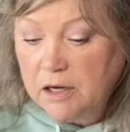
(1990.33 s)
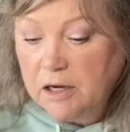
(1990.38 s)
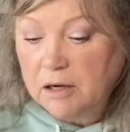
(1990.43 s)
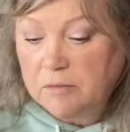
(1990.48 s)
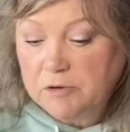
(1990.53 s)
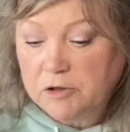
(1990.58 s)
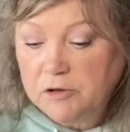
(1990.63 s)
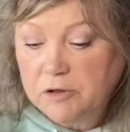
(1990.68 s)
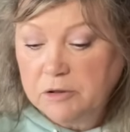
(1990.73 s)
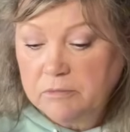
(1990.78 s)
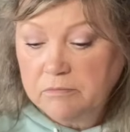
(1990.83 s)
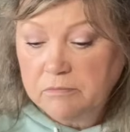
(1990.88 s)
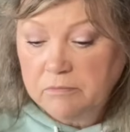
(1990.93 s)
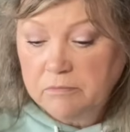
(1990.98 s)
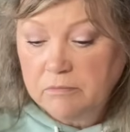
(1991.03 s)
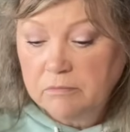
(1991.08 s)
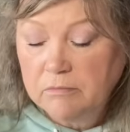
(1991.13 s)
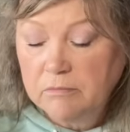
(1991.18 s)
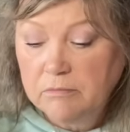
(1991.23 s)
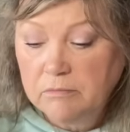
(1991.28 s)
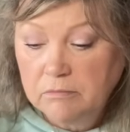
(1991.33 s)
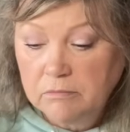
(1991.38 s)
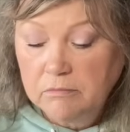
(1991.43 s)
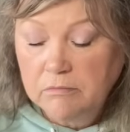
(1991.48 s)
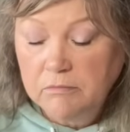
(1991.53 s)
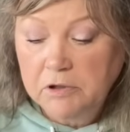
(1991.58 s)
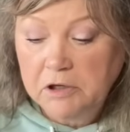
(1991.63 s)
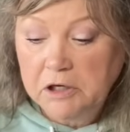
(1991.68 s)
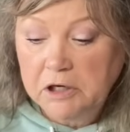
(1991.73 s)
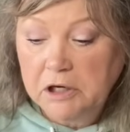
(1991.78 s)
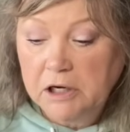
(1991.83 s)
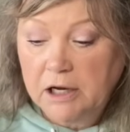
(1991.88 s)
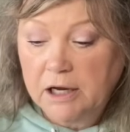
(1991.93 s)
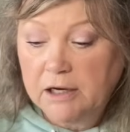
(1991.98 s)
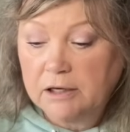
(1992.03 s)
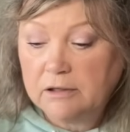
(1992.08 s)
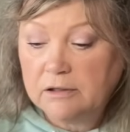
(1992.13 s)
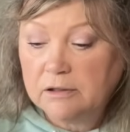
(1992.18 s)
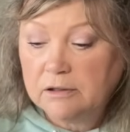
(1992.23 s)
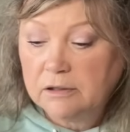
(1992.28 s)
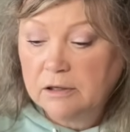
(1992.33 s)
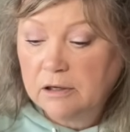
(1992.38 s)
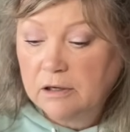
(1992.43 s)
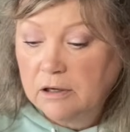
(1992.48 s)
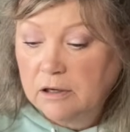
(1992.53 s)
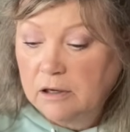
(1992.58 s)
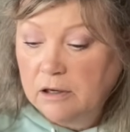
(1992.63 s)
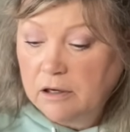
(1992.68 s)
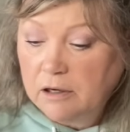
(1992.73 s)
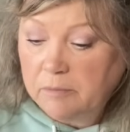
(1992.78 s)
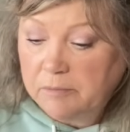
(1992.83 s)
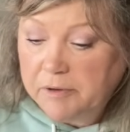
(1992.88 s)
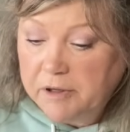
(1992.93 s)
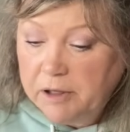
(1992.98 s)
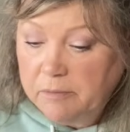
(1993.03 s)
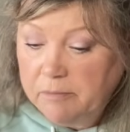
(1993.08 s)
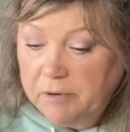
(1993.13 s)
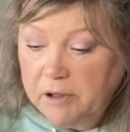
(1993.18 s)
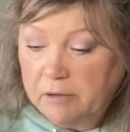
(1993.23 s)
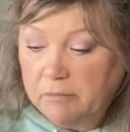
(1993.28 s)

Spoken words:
doing pretty good on upkeeping